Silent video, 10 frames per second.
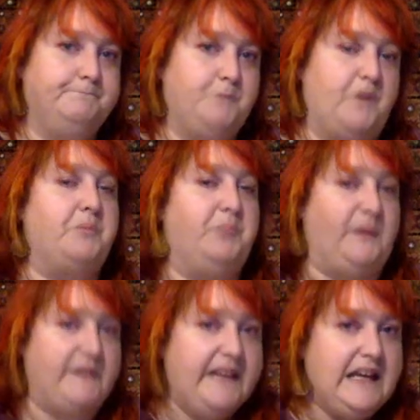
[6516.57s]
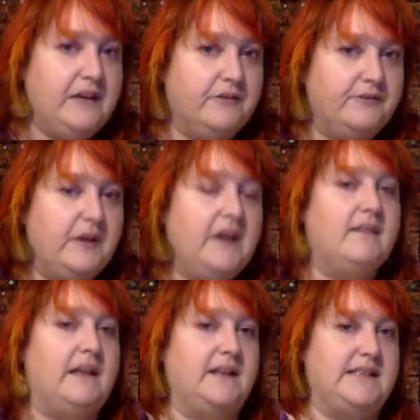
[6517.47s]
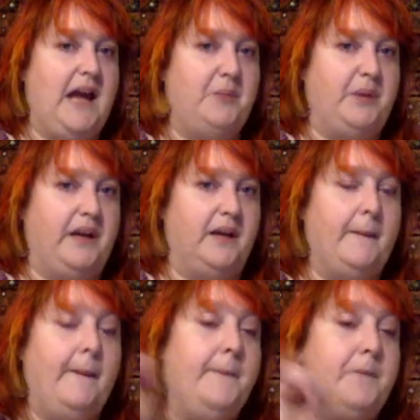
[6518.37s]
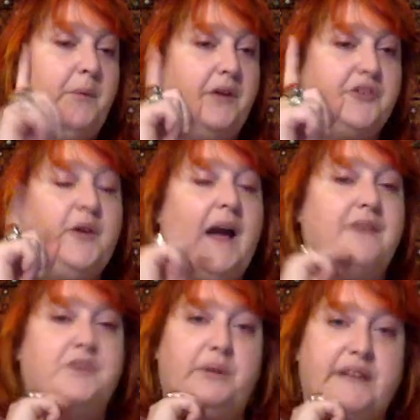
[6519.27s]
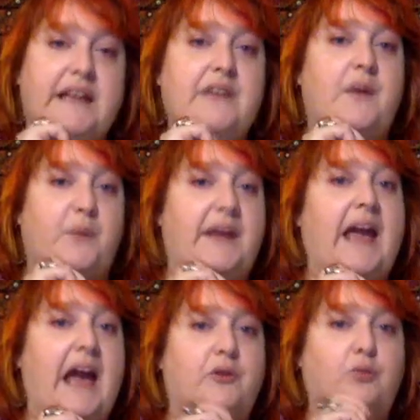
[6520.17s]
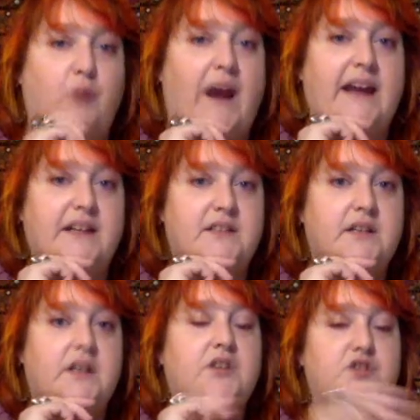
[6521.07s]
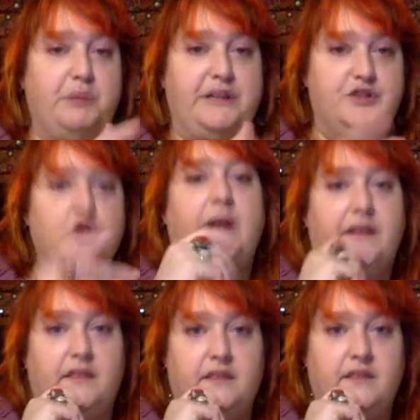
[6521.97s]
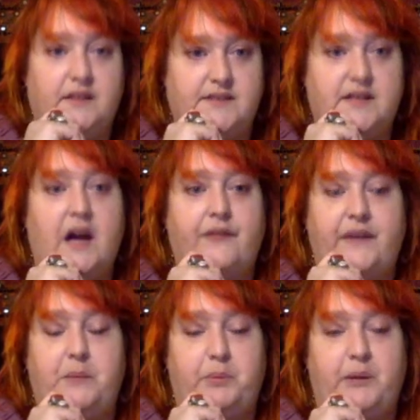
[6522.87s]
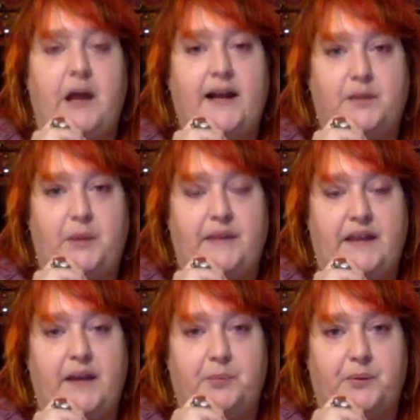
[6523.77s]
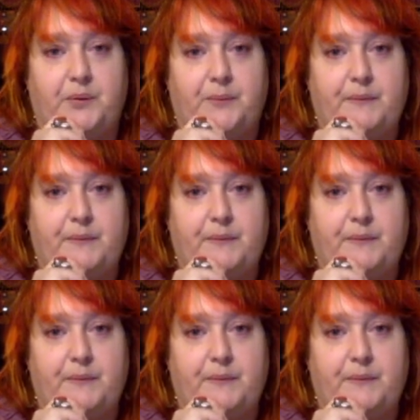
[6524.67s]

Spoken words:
We have to believe that it's happening. But we also have to believe that we have a right to be doing the stuff implied by the Emperor,